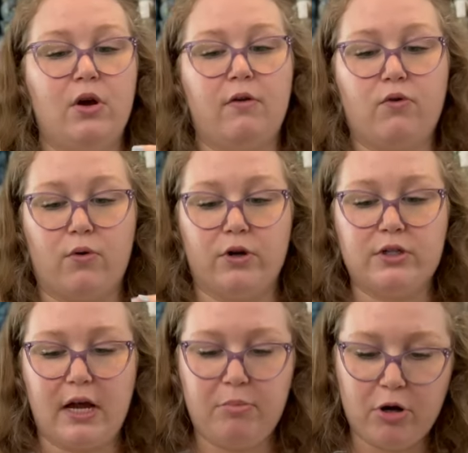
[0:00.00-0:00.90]
of
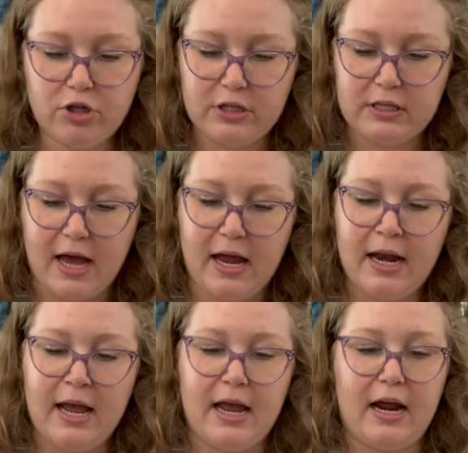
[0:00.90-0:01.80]
course I purchased that.
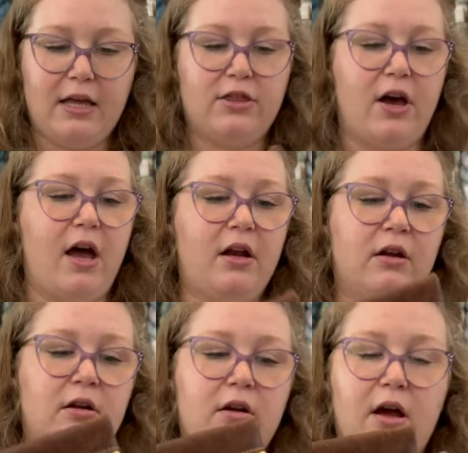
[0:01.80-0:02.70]
And I thought
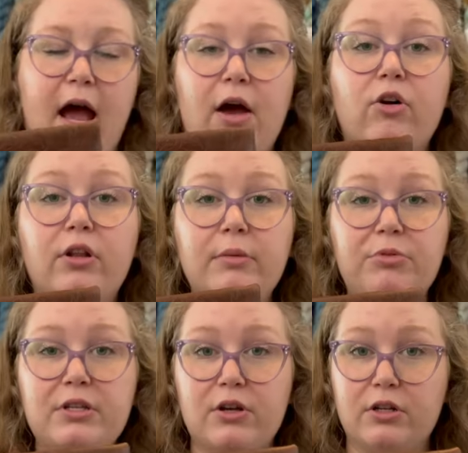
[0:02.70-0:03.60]
I'll clip
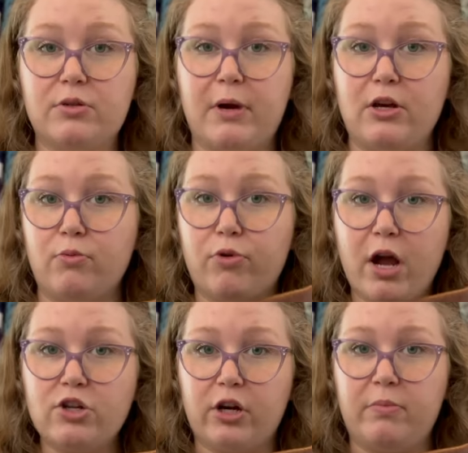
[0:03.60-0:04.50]
this onto my new
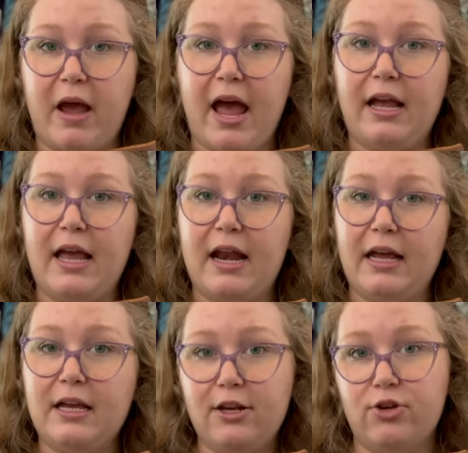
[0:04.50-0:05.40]
project bag and
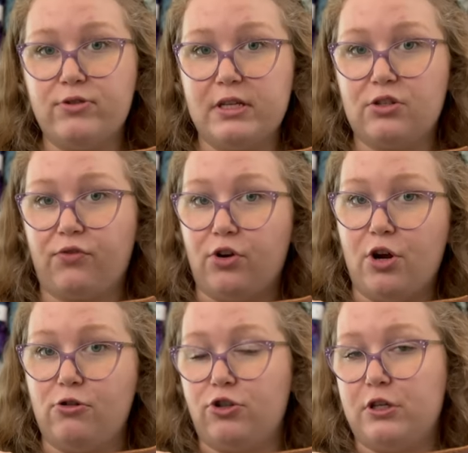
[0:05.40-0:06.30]
I can use this for
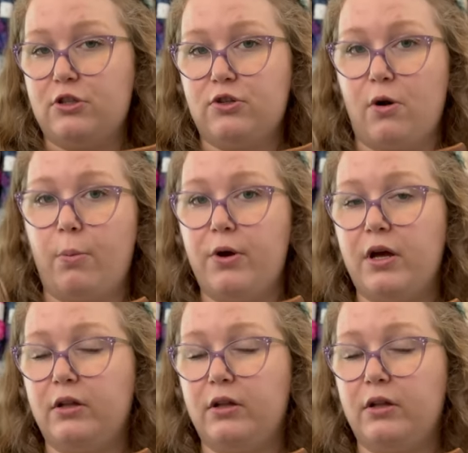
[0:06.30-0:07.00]
Notion. So I'll put a